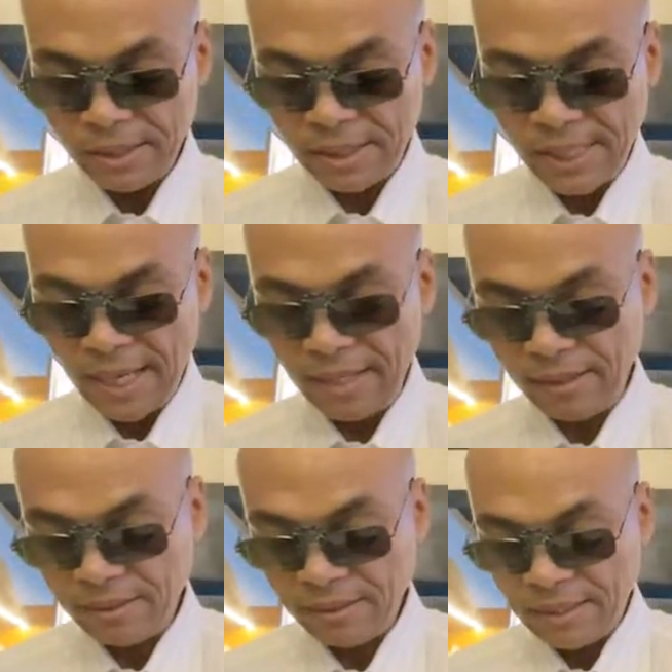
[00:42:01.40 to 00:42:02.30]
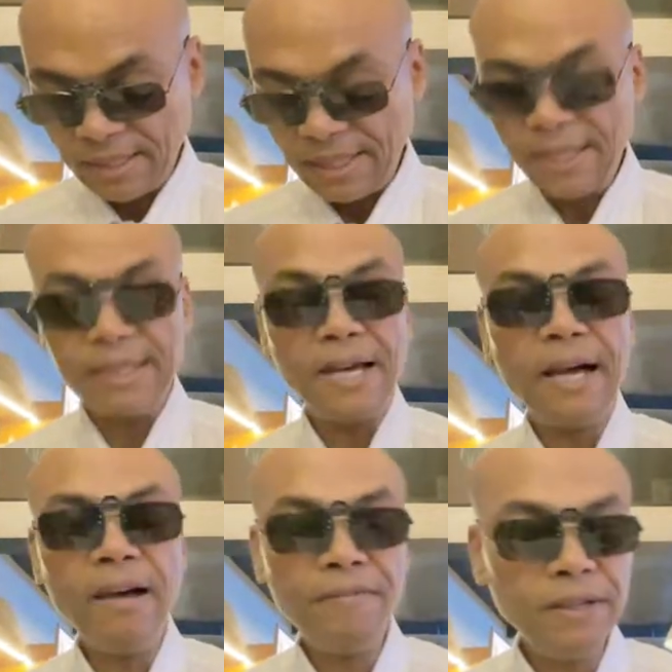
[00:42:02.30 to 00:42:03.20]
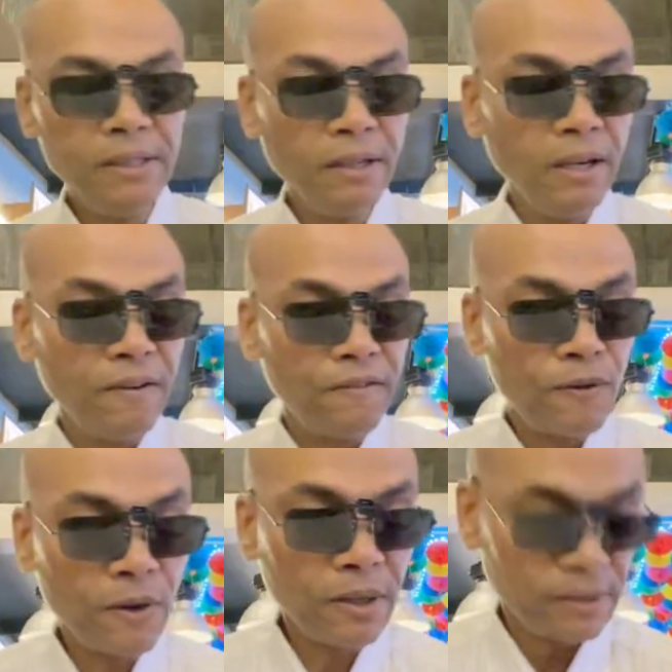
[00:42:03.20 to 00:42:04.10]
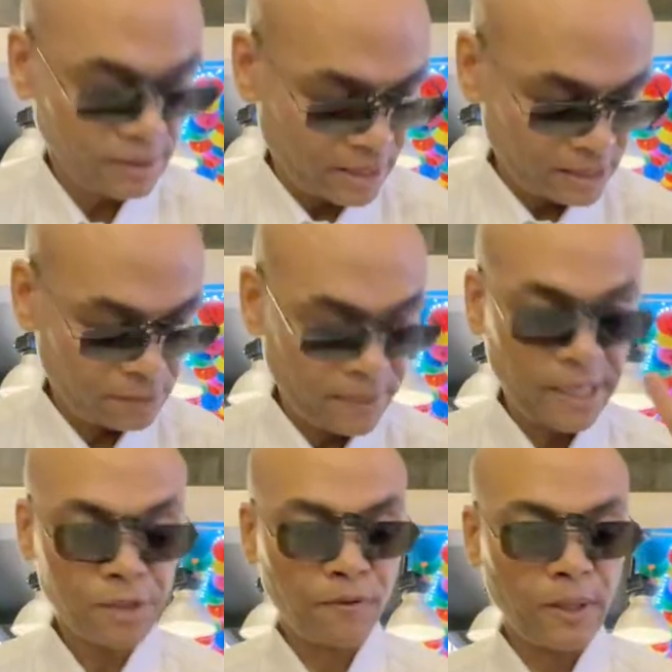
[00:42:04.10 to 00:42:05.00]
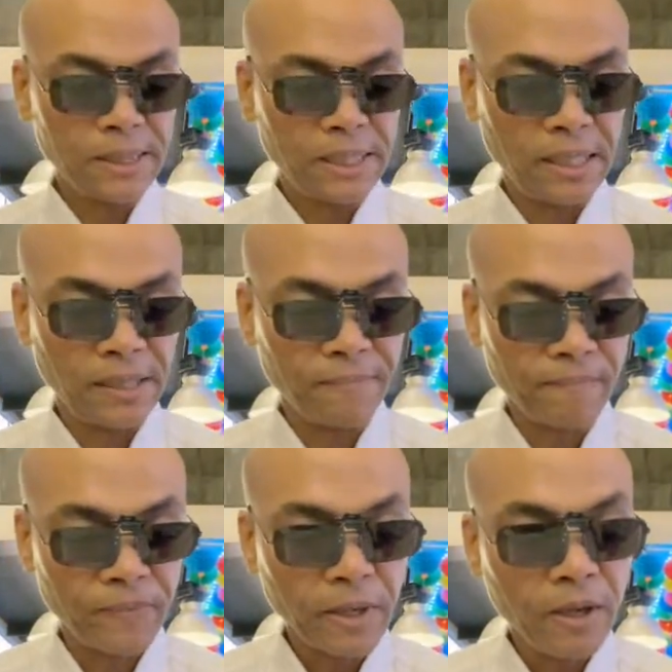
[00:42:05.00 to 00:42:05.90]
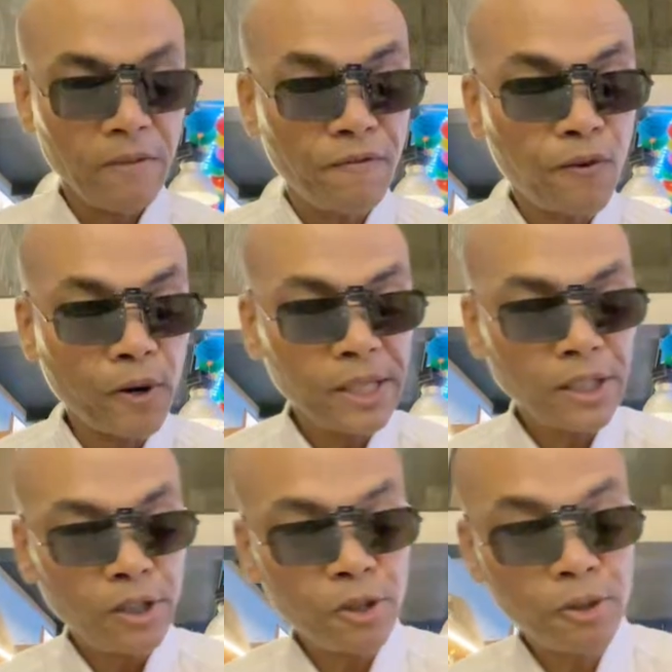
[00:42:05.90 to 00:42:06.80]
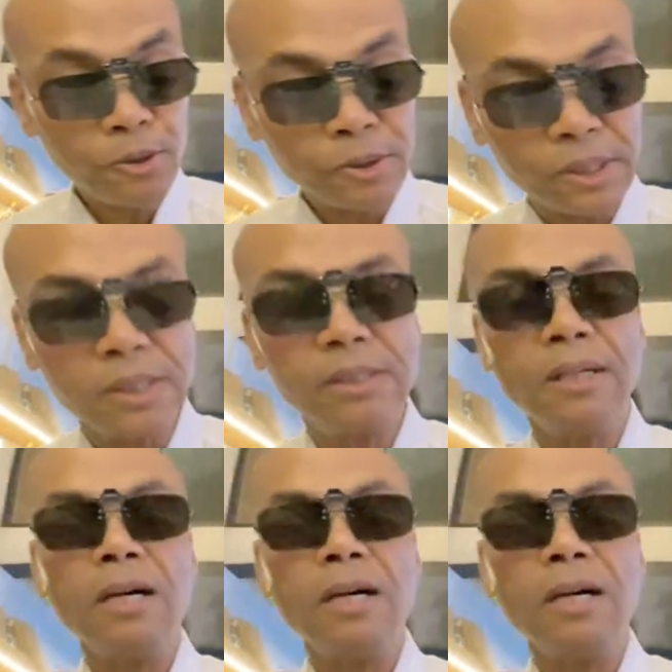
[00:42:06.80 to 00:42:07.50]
set in heaven for, now this is page 14, for use,